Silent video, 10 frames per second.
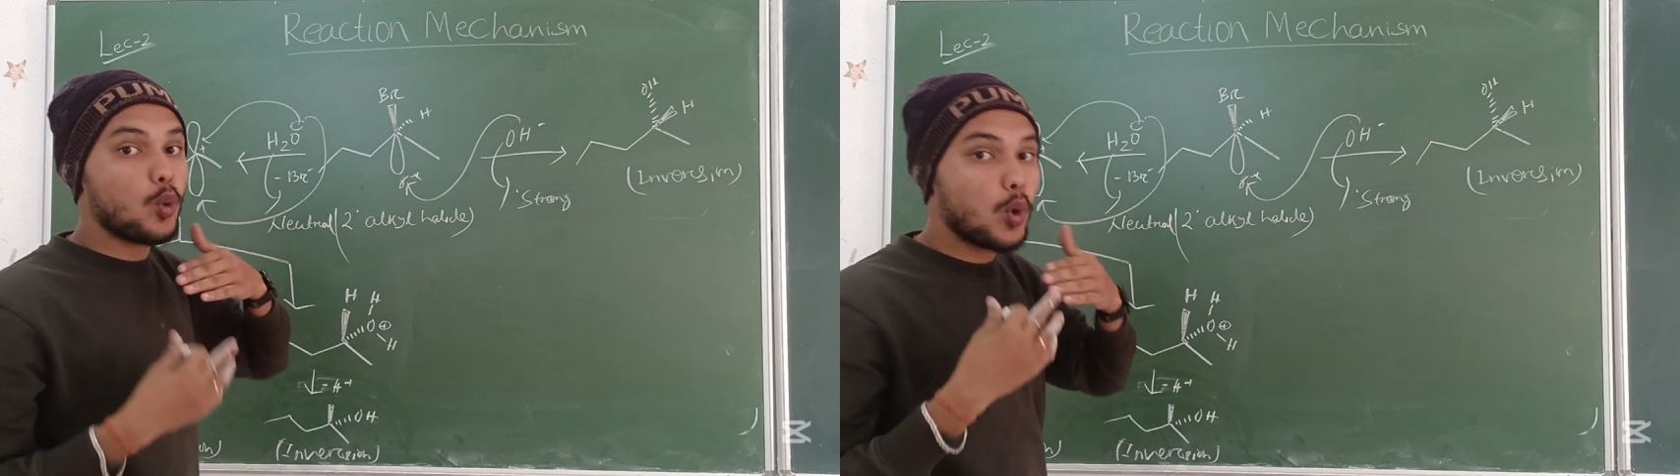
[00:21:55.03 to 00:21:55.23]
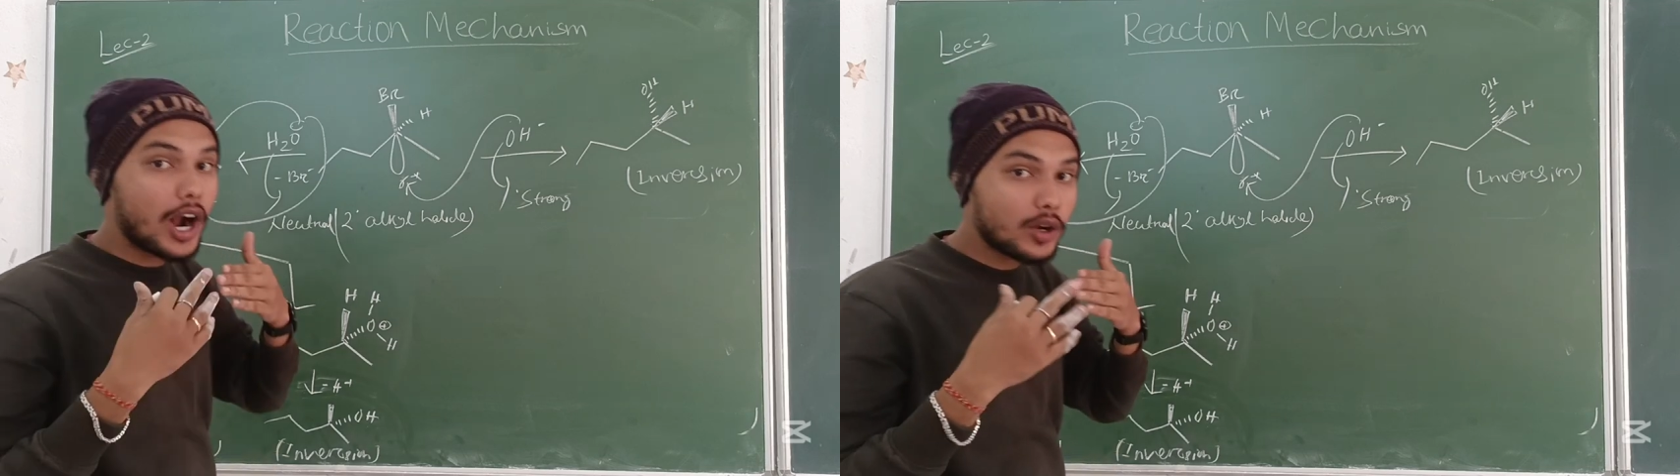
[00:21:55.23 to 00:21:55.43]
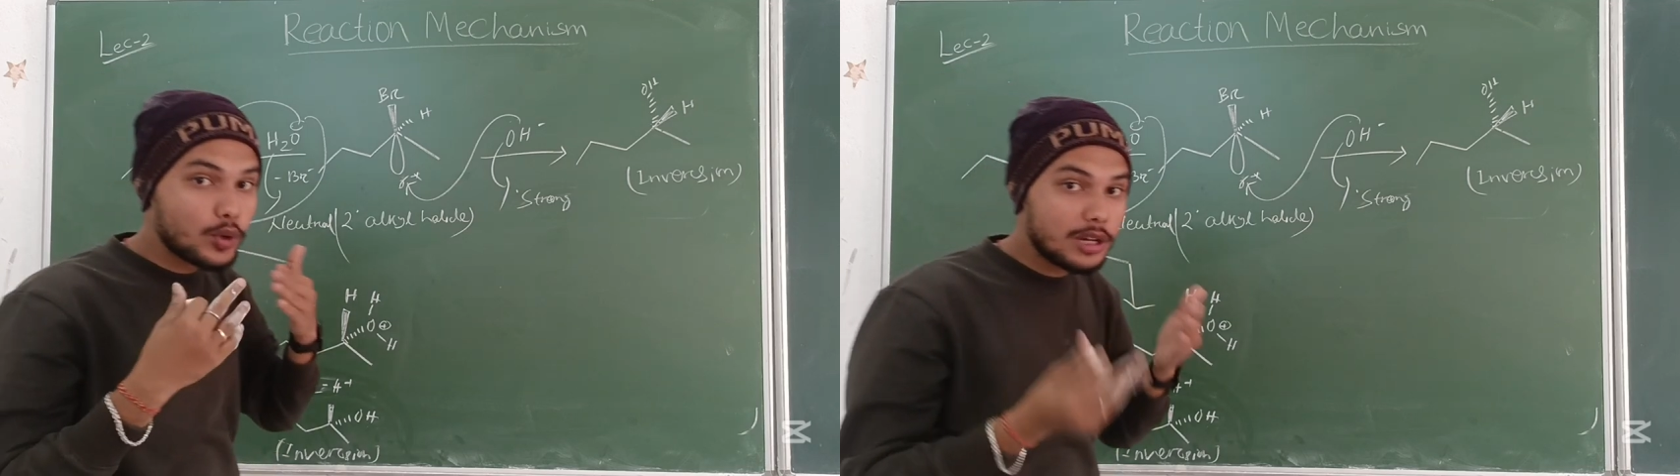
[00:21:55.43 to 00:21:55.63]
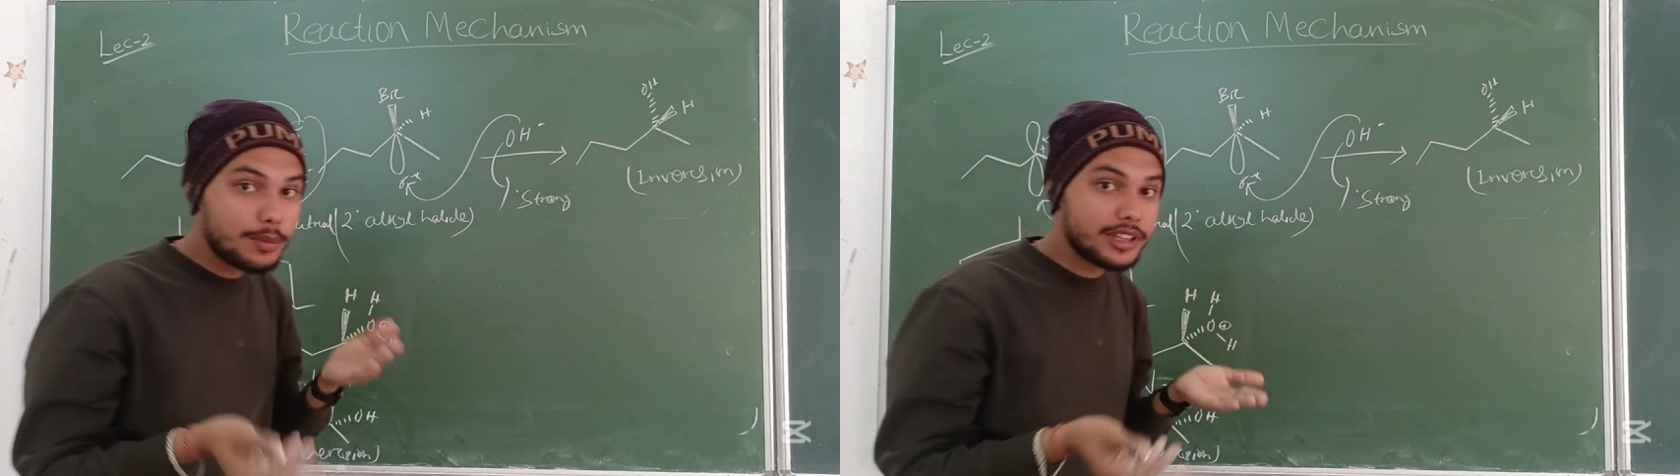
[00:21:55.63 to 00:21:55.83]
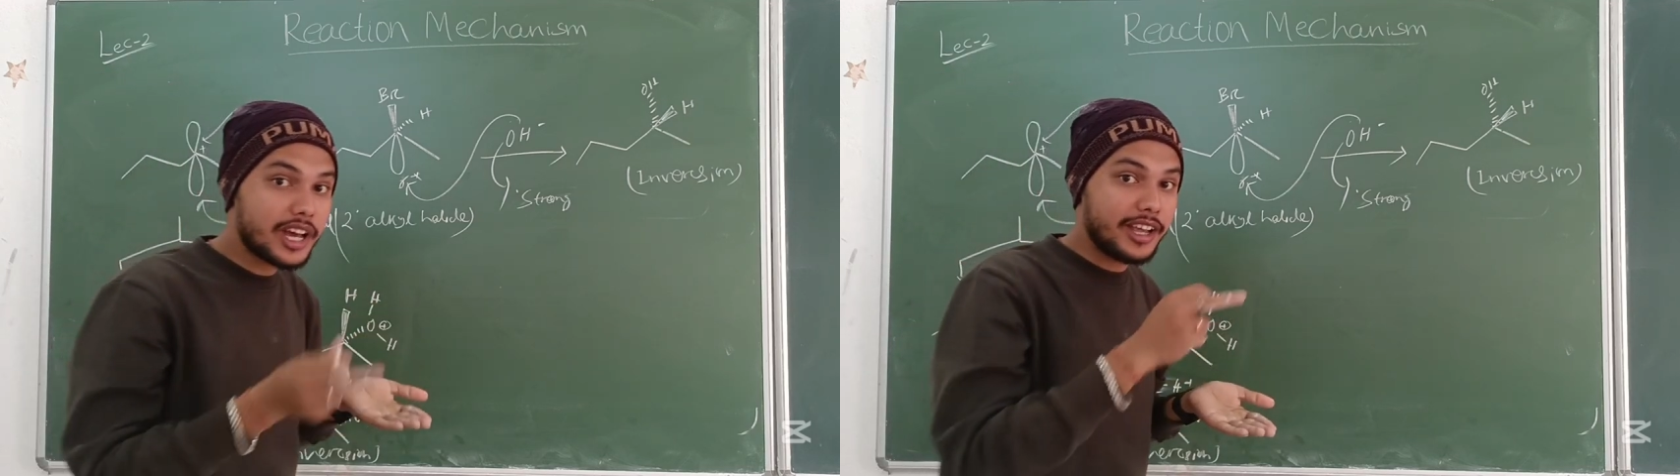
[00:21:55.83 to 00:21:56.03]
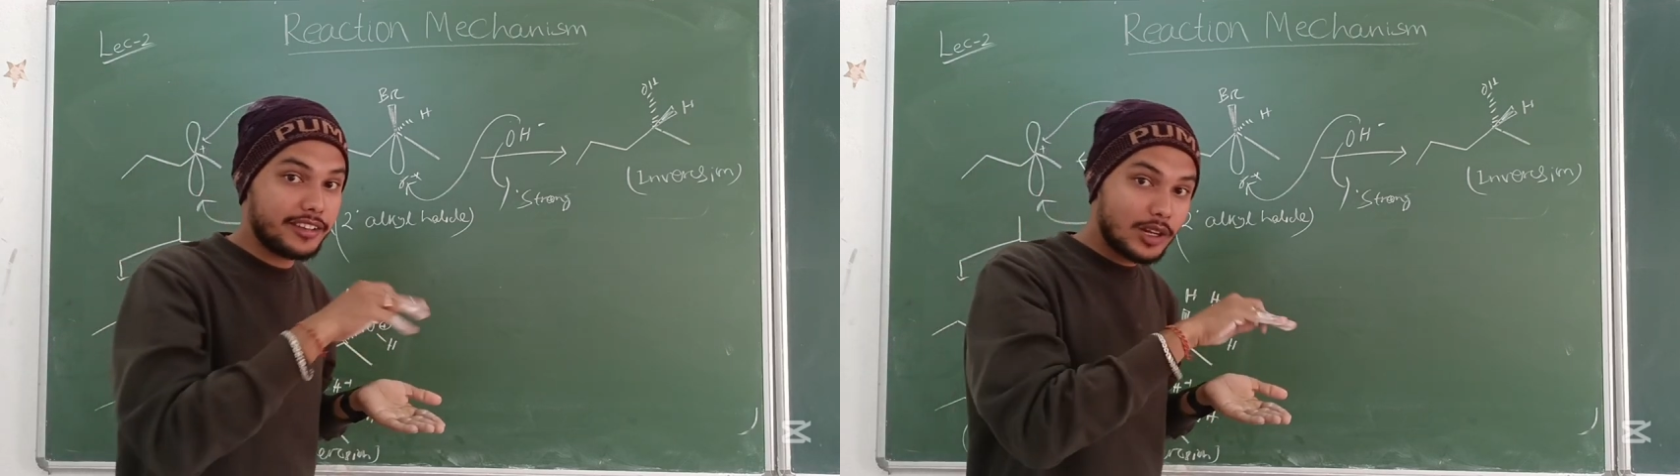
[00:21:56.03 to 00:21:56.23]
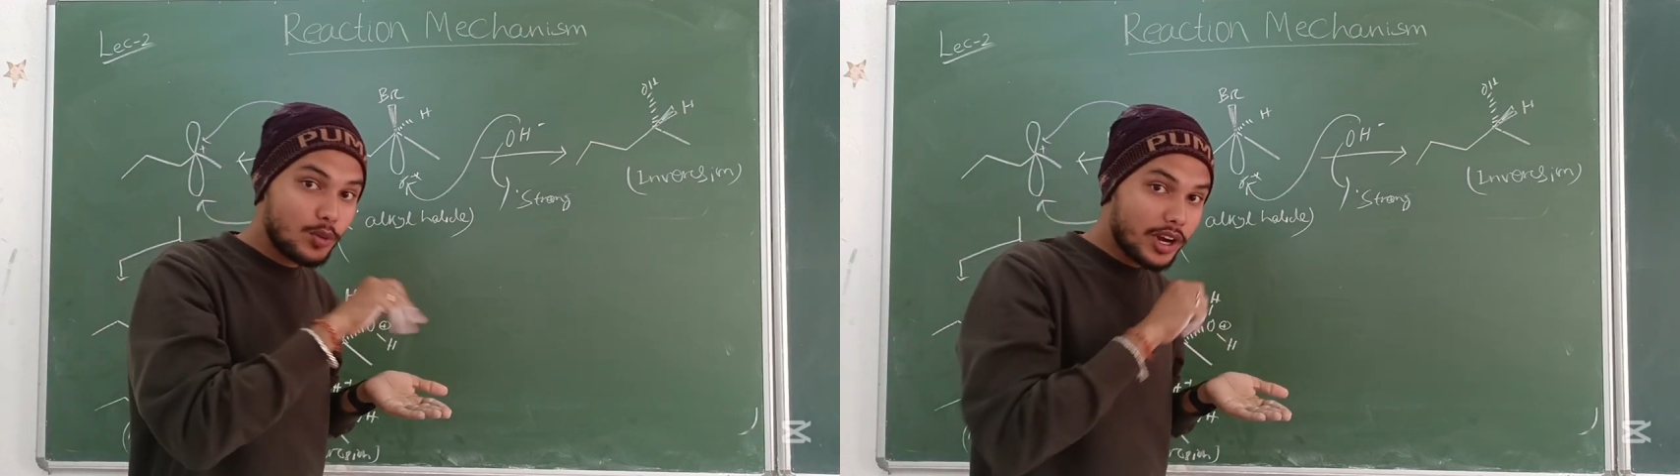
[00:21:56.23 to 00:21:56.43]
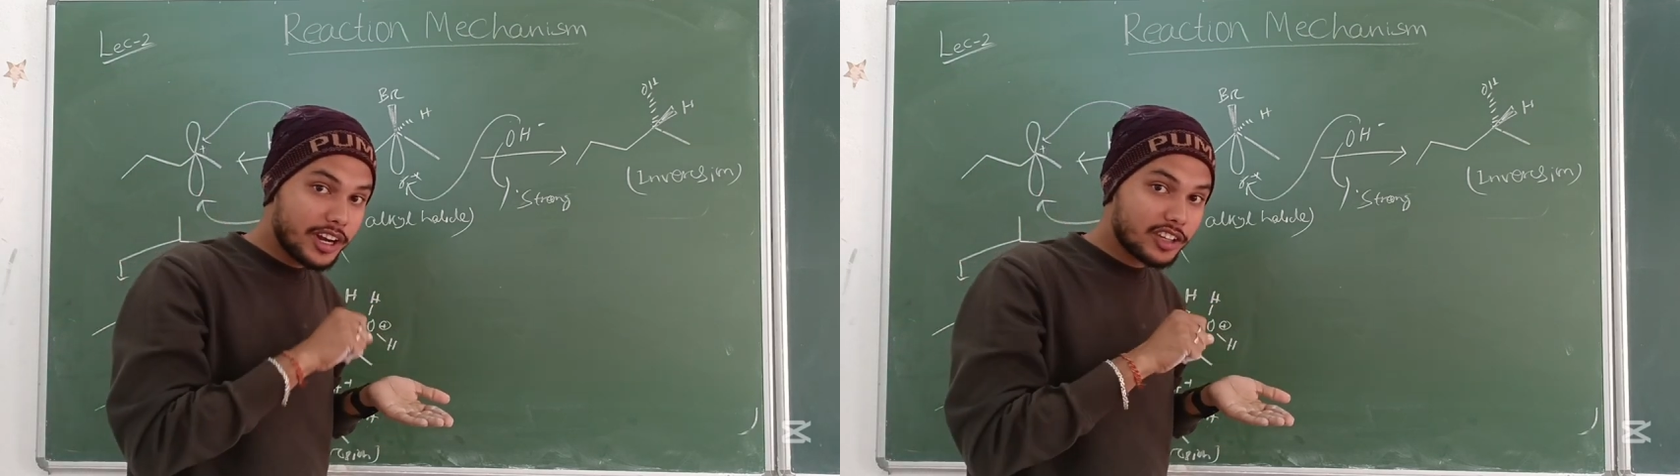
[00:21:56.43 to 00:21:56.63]
what will be the
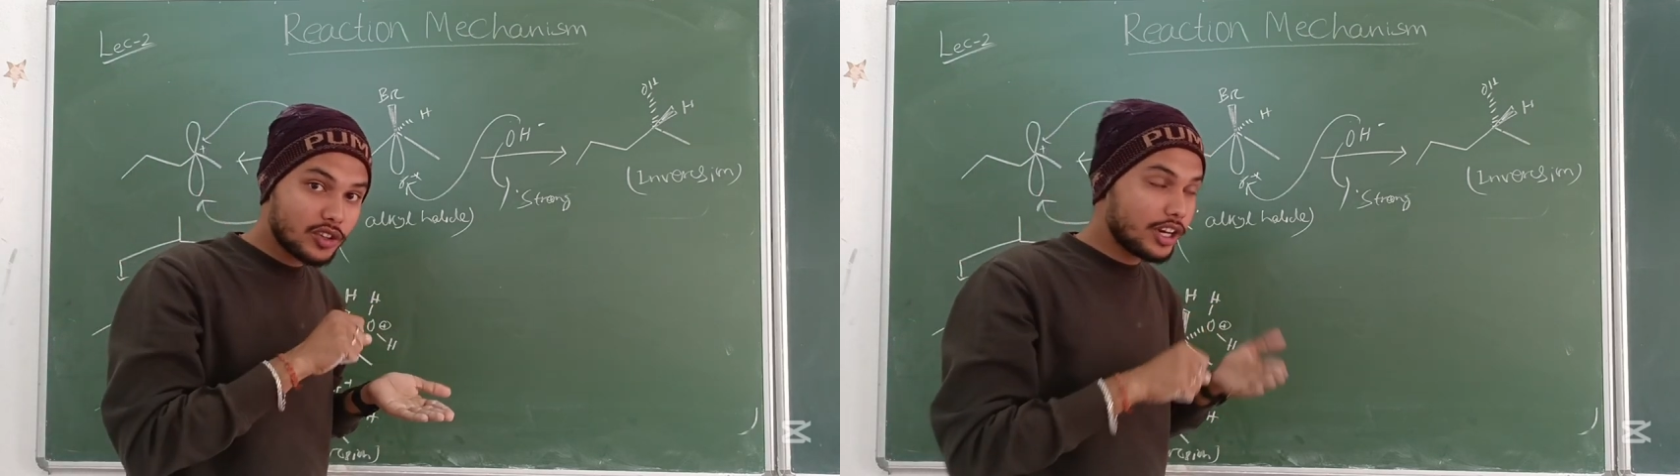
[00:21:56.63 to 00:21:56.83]
SN1 reaction